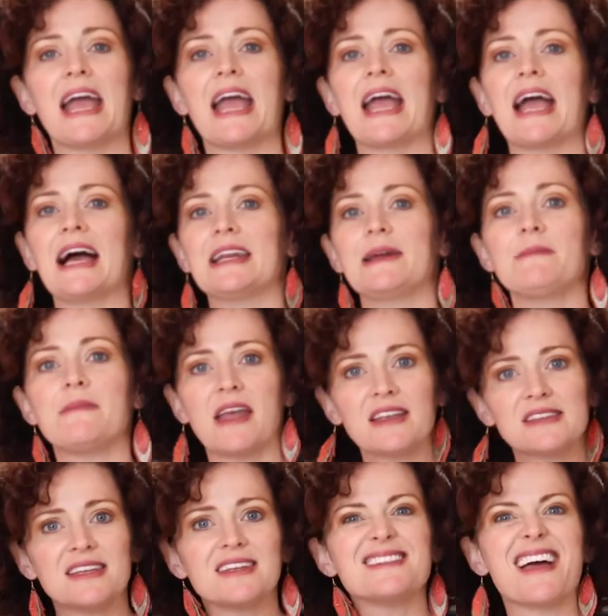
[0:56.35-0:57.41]
and it
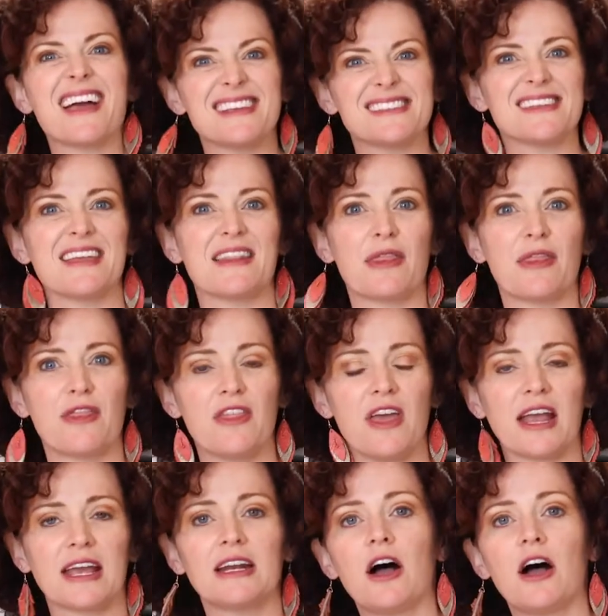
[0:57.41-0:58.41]
makes it nice and thick,